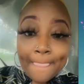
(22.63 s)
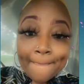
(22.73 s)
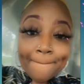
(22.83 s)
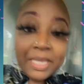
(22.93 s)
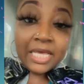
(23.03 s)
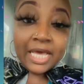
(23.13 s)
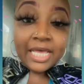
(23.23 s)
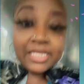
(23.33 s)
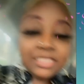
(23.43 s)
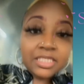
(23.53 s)

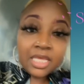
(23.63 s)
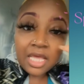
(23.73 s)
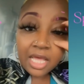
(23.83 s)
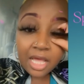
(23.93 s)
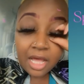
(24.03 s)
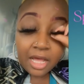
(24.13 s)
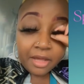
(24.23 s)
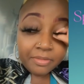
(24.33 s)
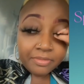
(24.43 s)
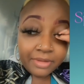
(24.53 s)
because
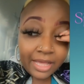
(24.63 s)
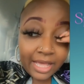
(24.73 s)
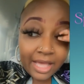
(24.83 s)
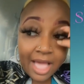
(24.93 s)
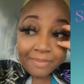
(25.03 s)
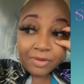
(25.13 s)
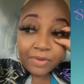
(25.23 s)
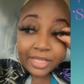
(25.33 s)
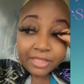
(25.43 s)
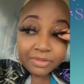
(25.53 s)
I be
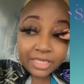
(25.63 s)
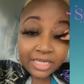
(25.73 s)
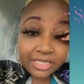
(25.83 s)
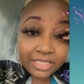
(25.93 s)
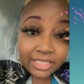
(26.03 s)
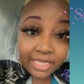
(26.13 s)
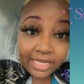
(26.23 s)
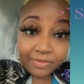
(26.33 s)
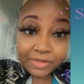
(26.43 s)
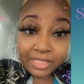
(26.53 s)
wanting them to
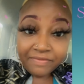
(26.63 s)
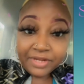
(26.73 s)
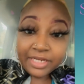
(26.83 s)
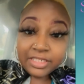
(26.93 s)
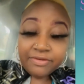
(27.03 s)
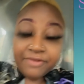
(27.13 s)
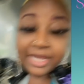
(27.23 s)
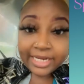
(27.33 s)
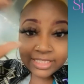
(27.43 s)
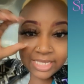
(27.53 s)
understand that we living in a
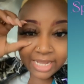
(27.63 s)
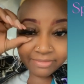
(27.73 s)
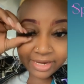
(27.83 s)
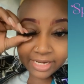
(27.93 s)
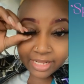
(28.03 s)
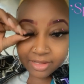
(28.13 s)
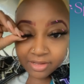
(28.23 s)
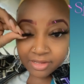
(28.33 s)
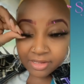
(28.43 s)
different kind of time right now.